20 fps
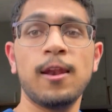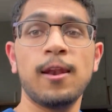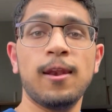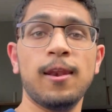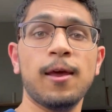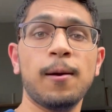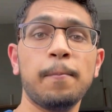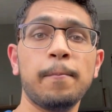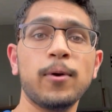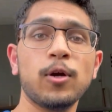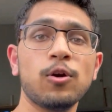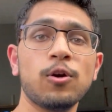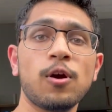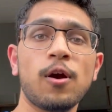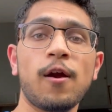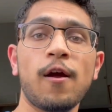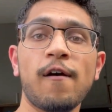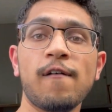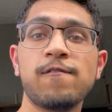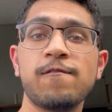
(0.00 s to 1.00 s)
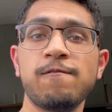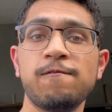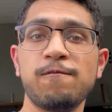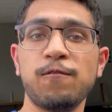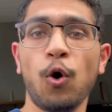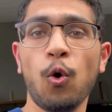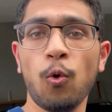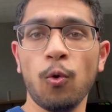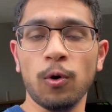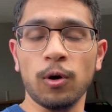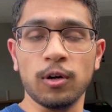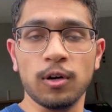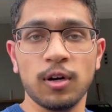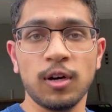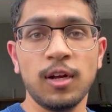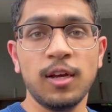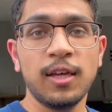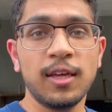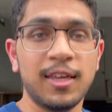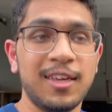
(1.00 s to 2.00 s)
Number 4
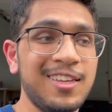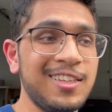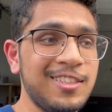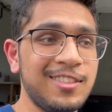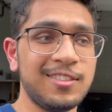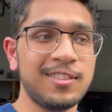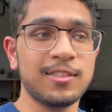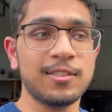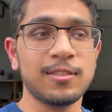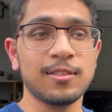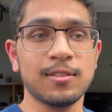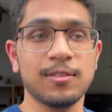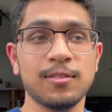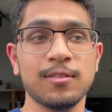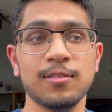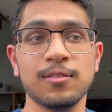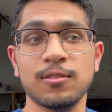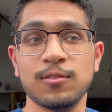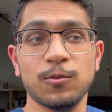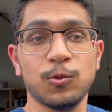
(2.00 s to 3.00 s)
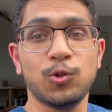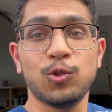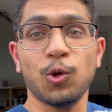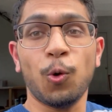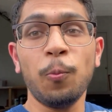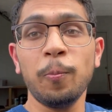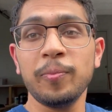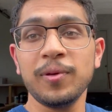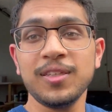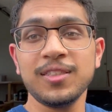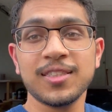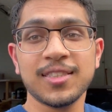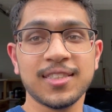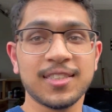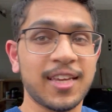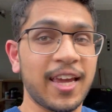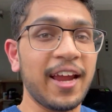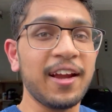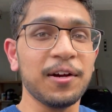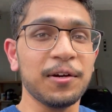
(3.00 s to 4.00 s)
is don't be
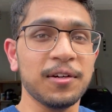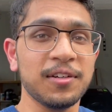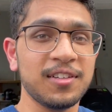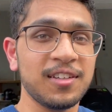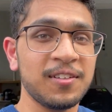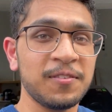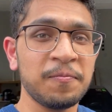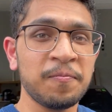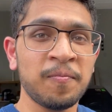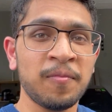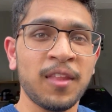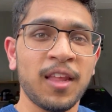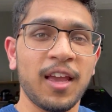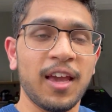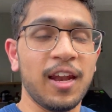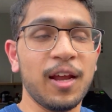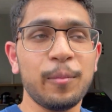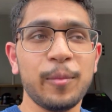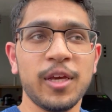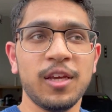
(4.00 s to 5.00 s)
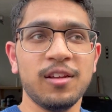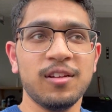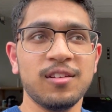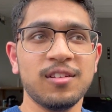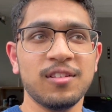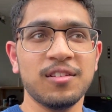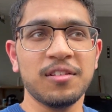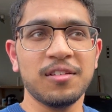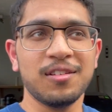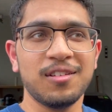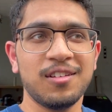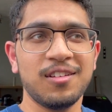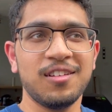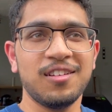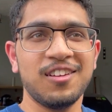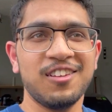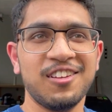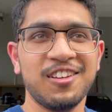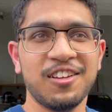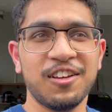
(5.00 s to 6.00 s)
scared. And I mean,
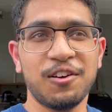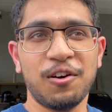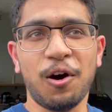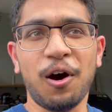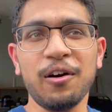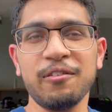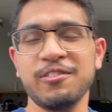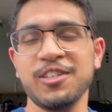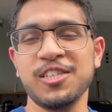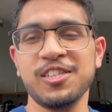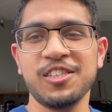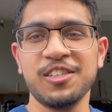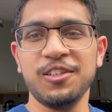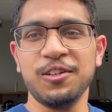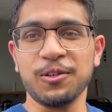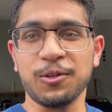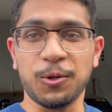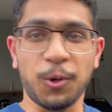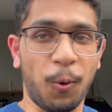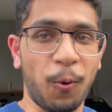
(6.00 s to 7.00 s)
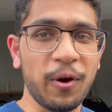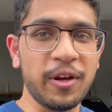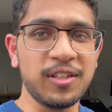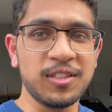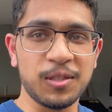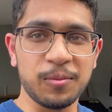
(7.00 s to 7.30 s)
obviously you're going